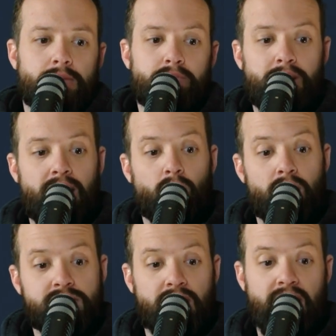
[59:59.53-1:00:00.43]
But
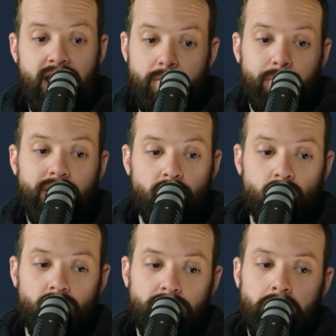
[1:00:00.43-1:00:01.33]
was it kind of pretty
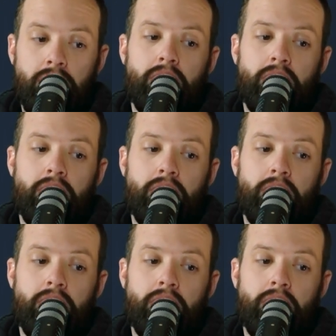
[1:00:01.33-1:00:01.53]
cool?